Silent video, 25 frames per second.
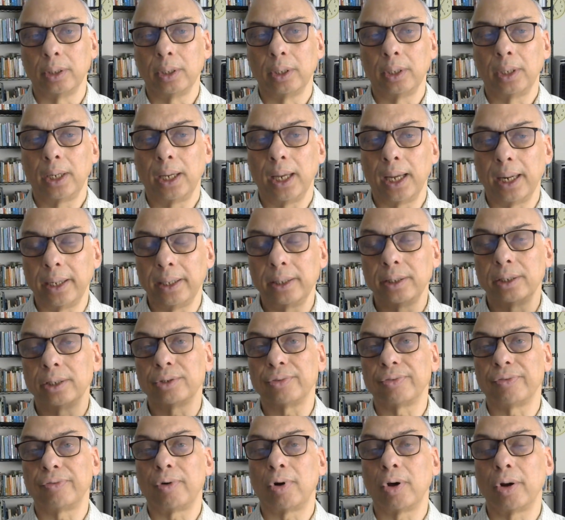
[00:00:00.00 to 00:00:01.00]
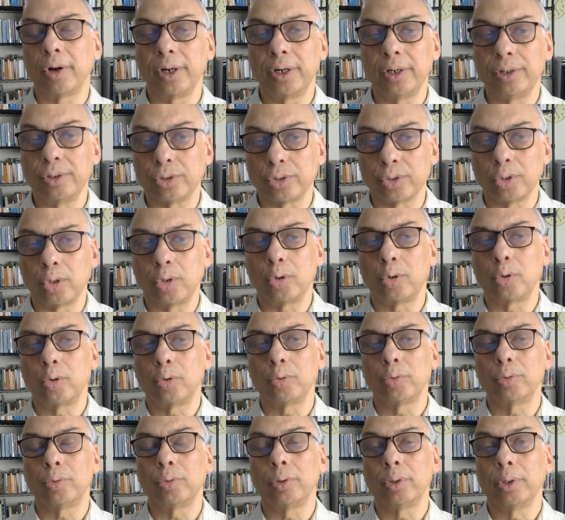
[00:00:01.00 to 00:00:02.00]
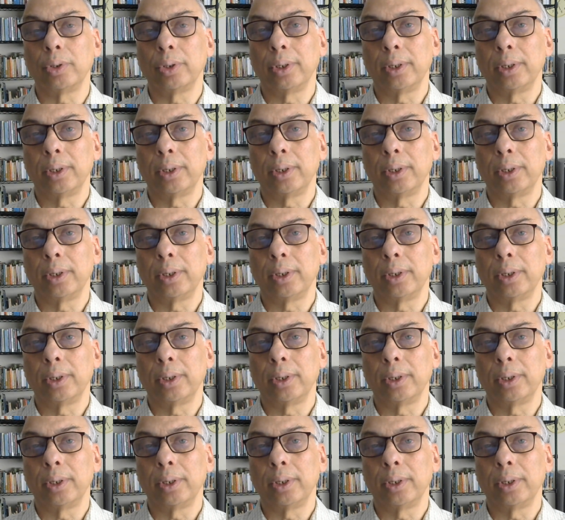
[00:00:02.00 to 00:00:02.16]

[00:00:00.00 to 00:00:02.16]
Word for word: And in this fallen zone,